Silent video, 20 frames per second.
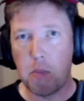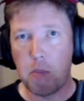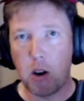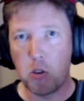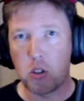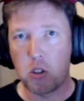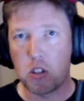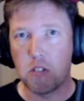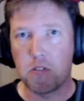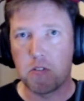
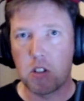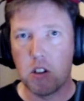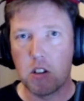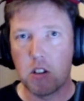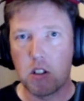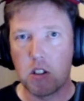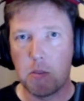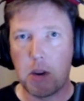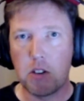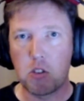most of
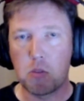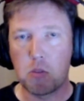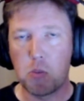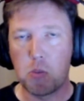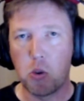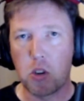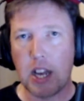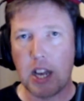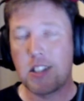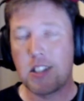the
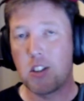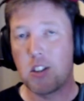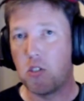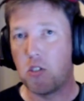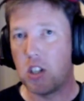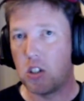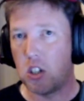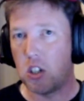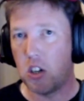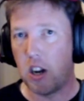motorsport
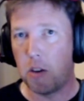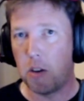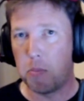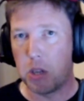categories,